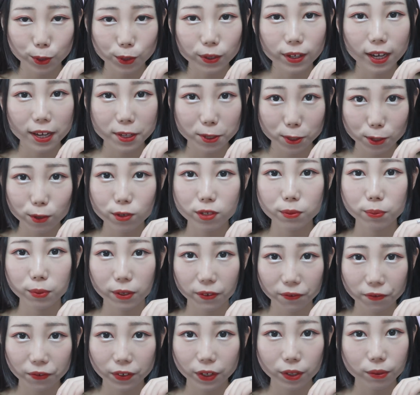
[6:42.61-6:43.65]
Do you guys use
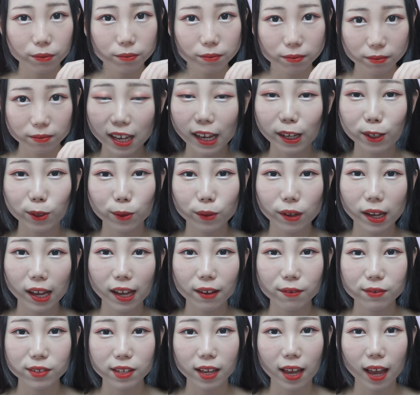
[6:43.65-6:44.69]
perfume? I don't
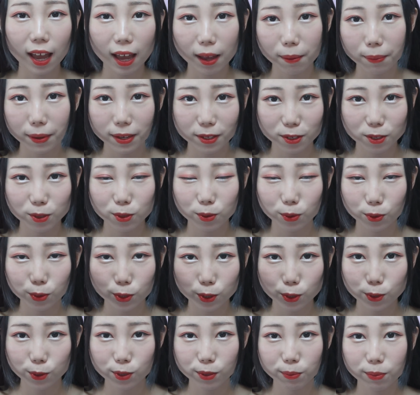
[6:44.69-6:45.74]
have the habit to
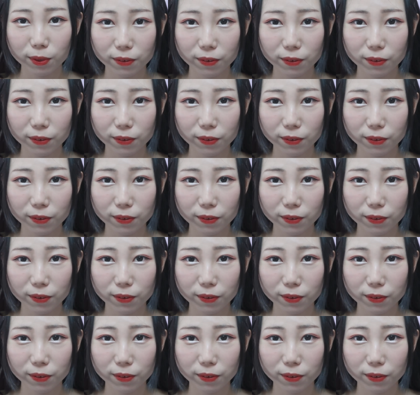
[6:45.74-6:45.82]
use